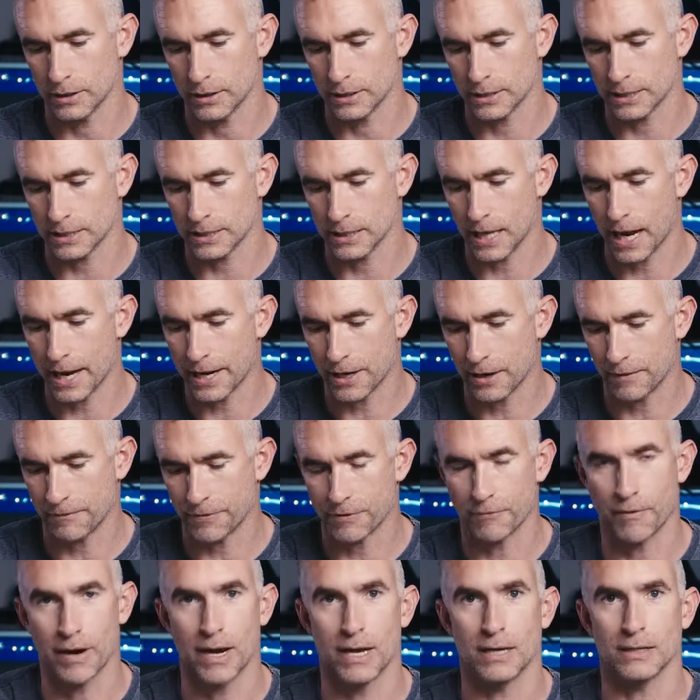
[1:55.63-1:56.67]
slide it off
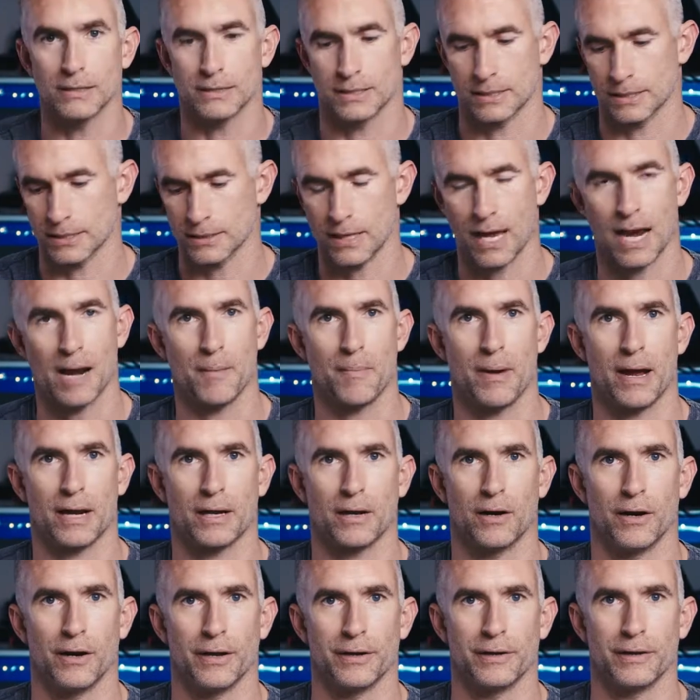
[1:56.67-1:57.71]
the rails, slide it
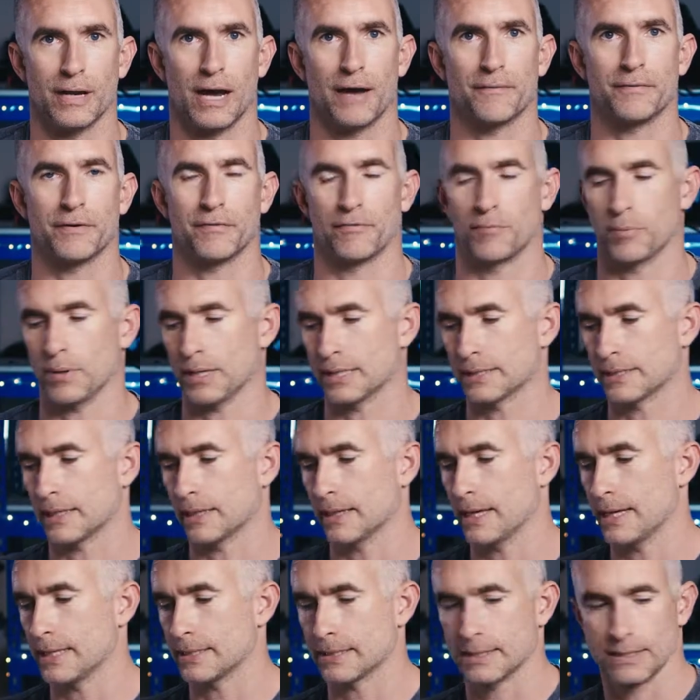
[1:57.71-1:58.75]
back on after you've replaced the
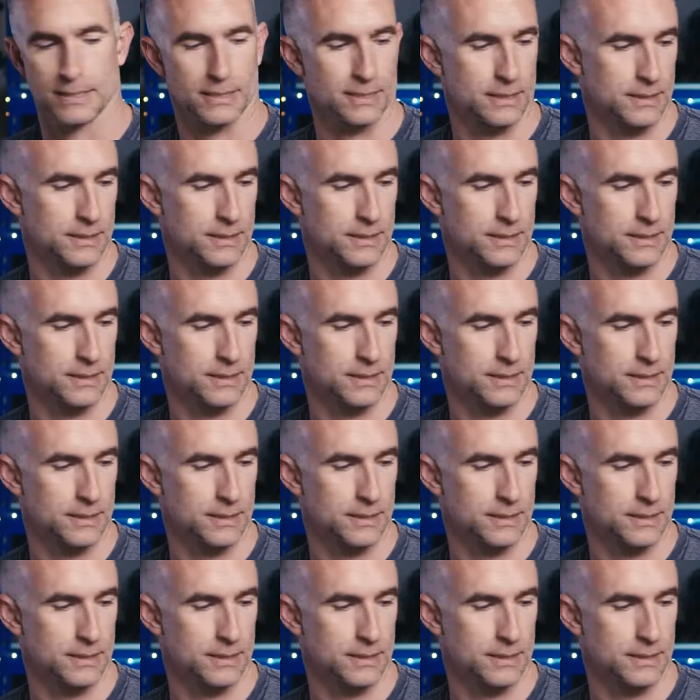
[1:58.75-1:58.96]
lens.